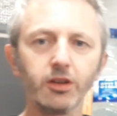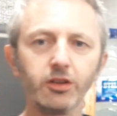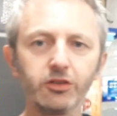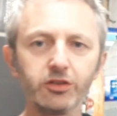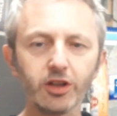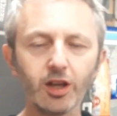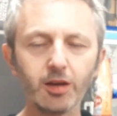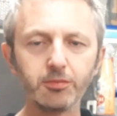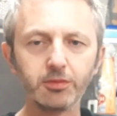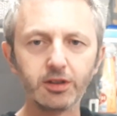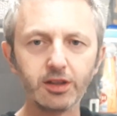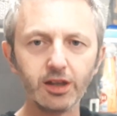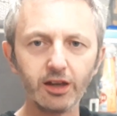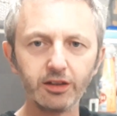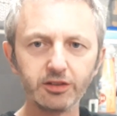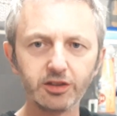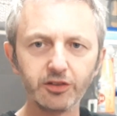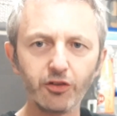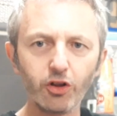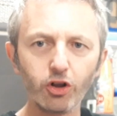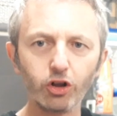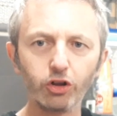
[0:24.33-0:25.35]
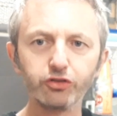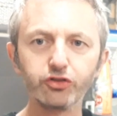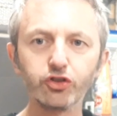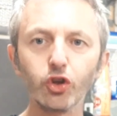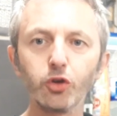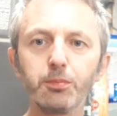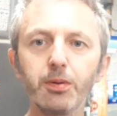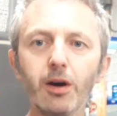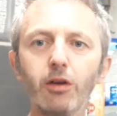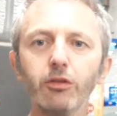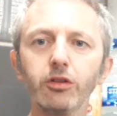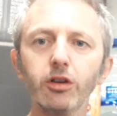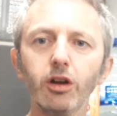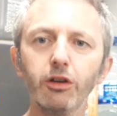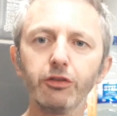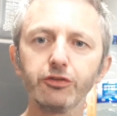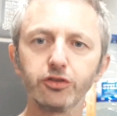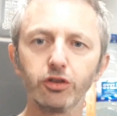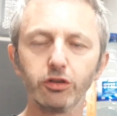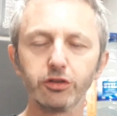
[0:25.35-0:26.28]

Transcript: Same kits, they've all got £2 off,